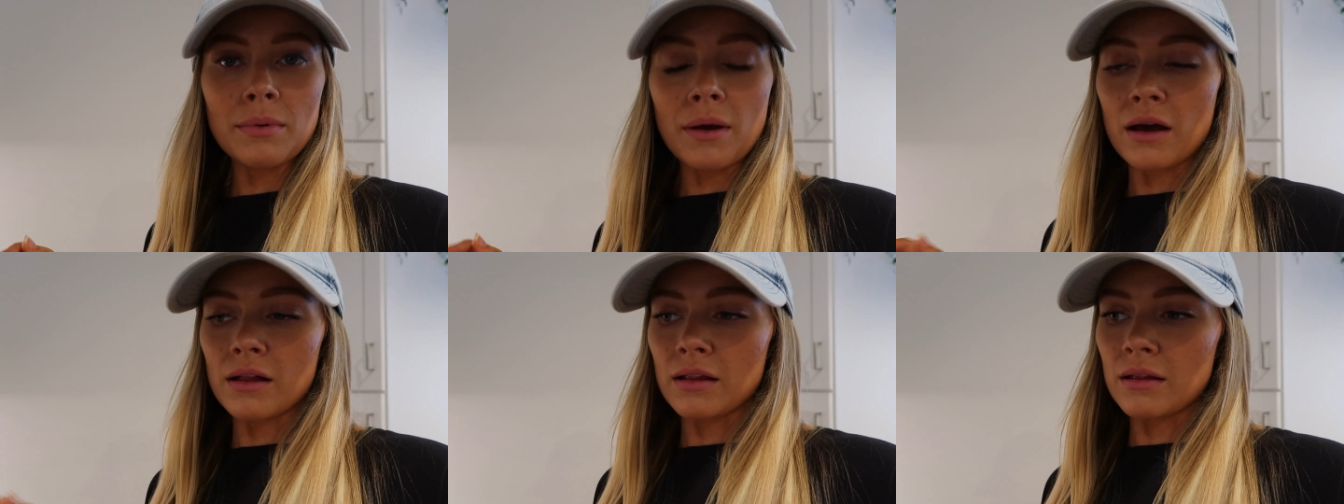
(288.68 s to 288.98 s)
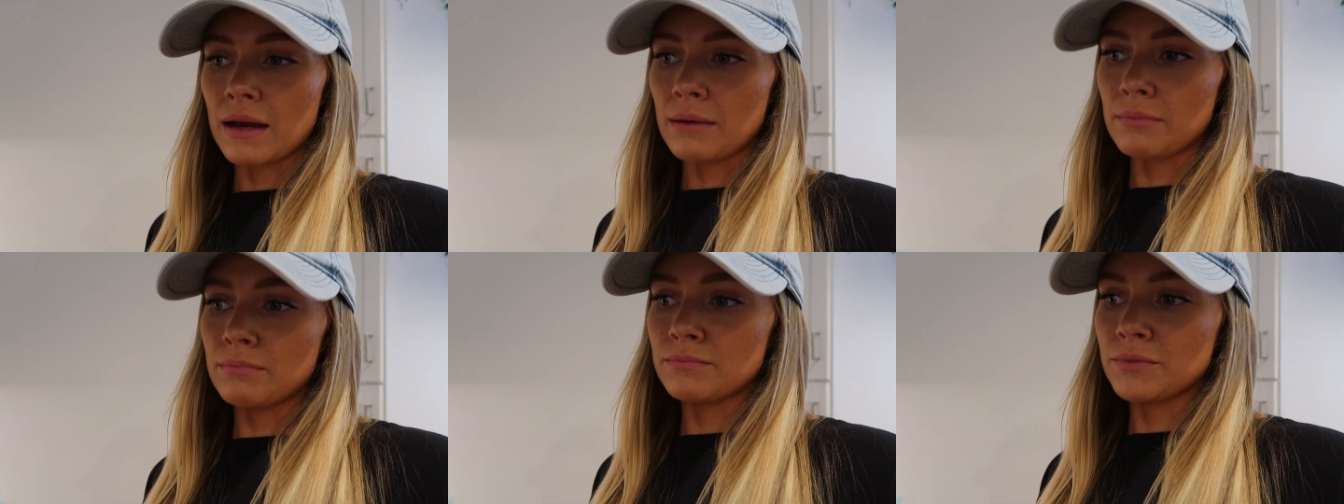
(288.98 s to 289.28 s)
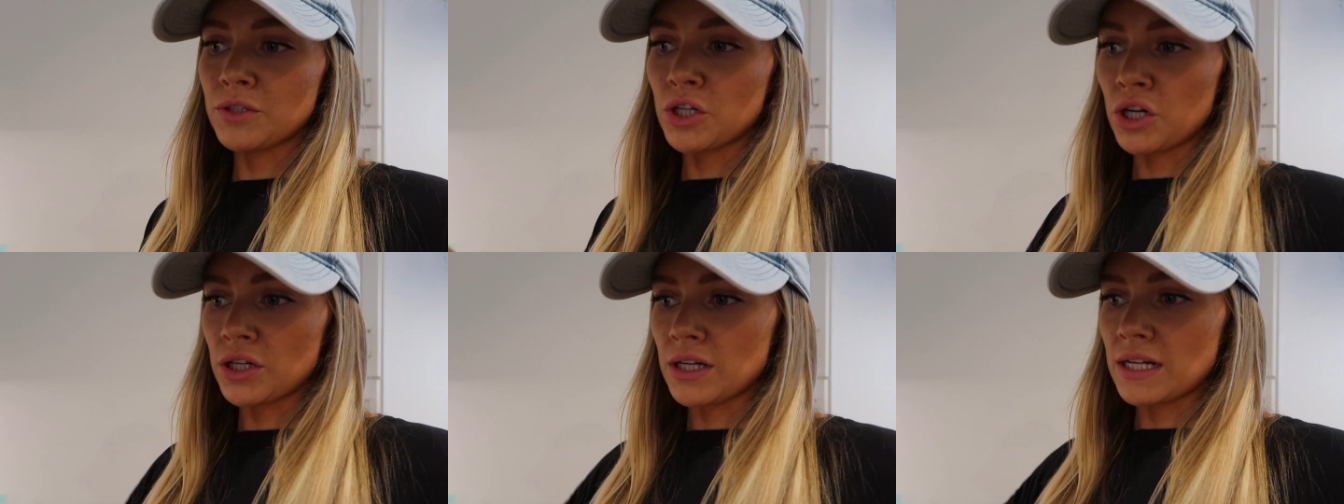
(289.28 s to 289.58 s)
I'll
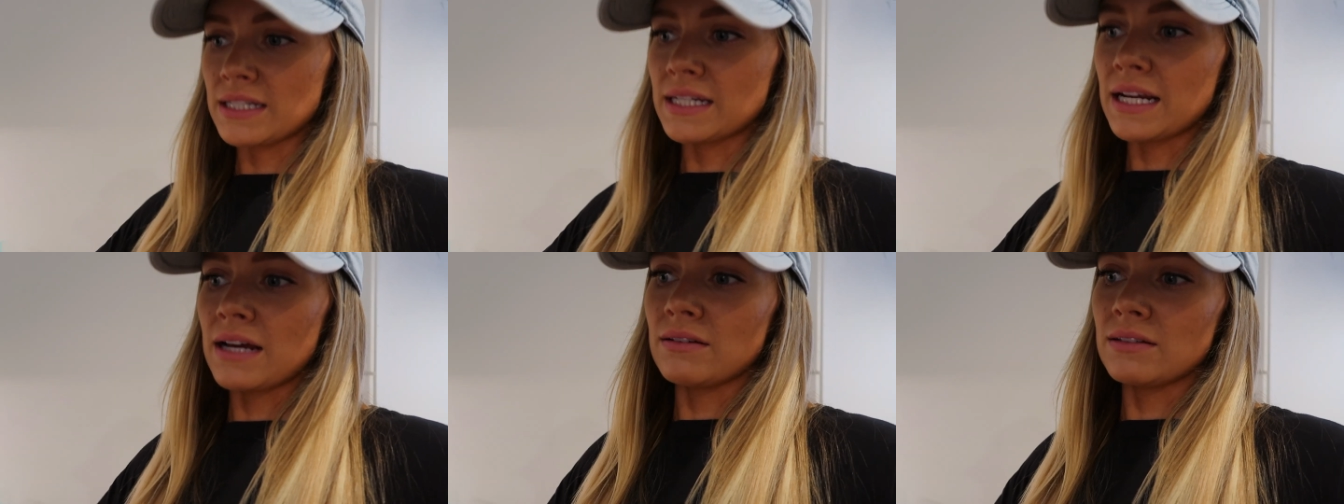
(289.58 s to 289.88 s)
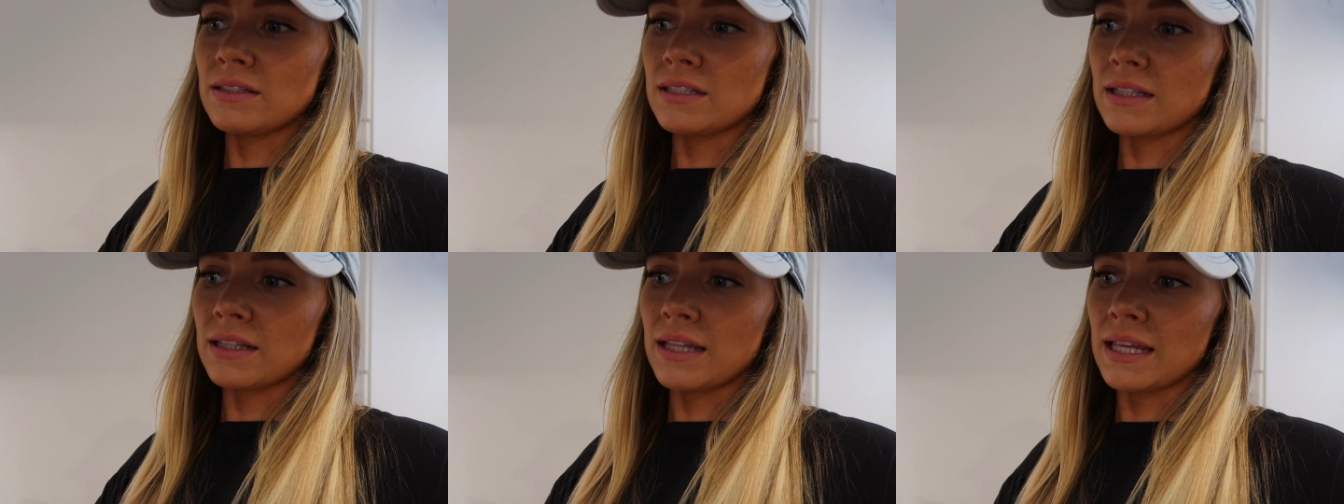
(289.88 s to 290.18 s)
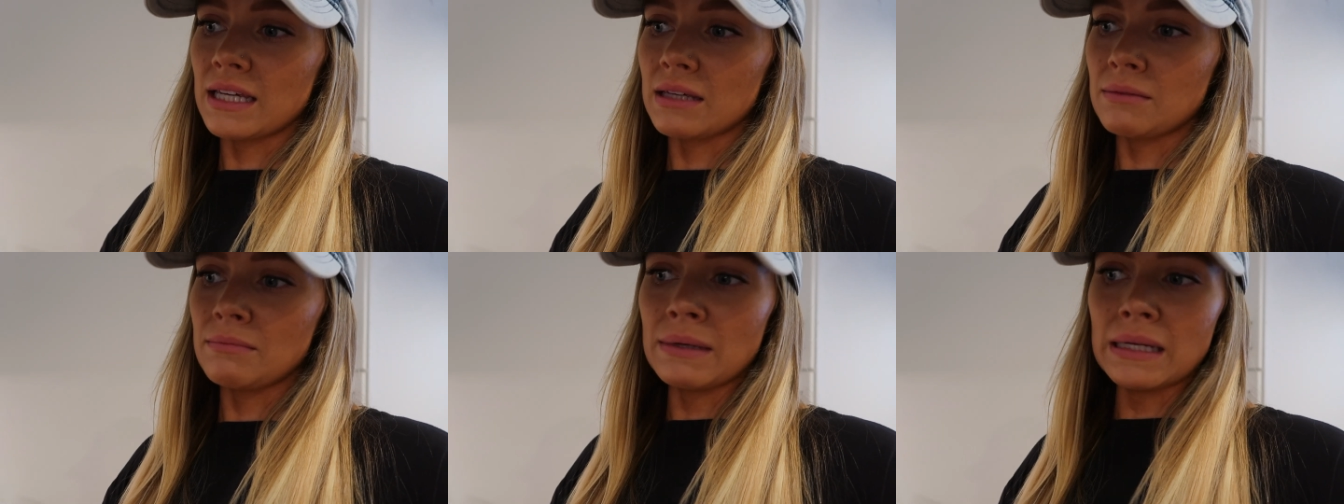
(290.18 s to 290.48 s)
turn it down to
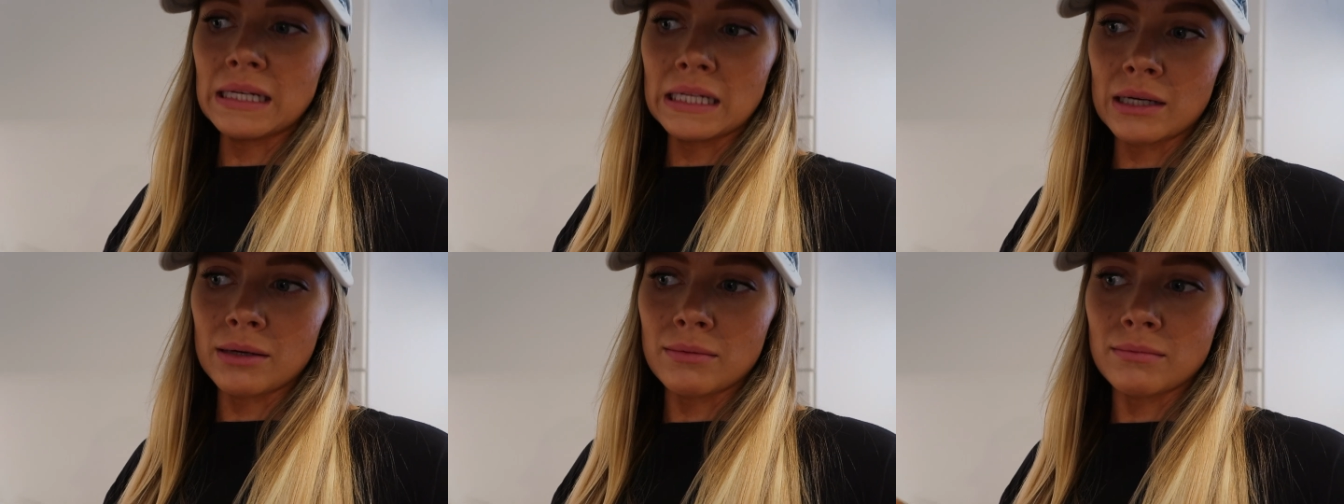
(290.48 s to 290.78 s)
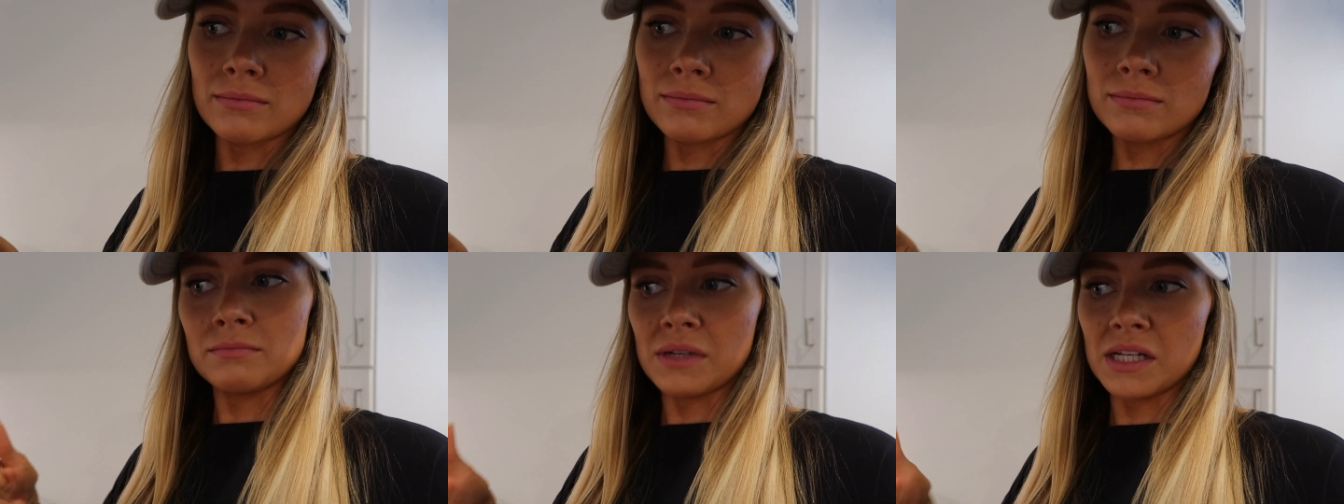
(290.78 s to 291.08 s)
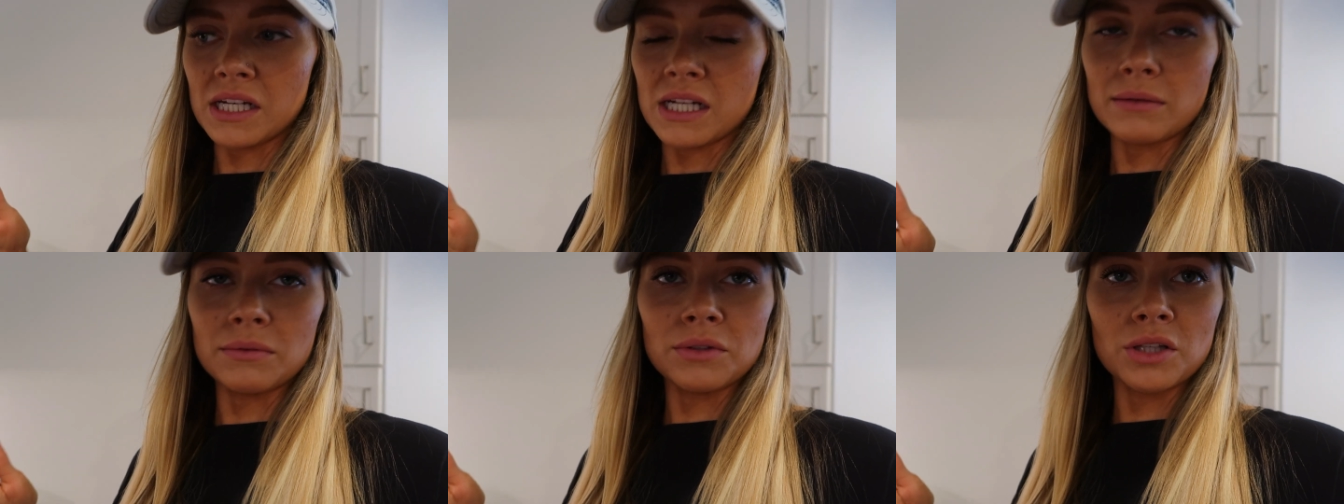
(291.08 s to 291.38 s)
like medium
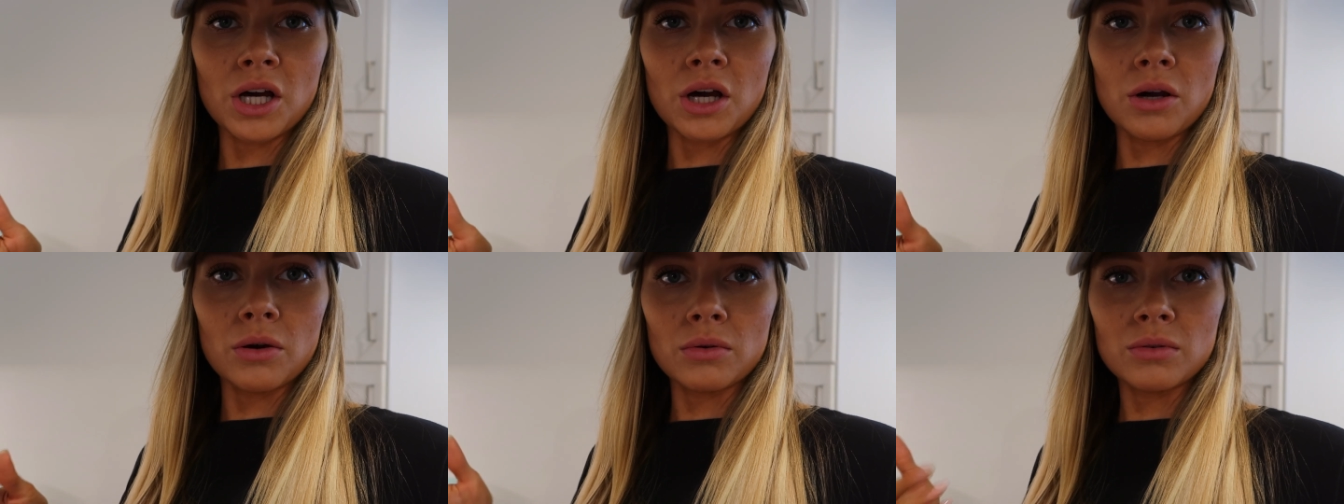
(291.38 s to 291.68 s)
low,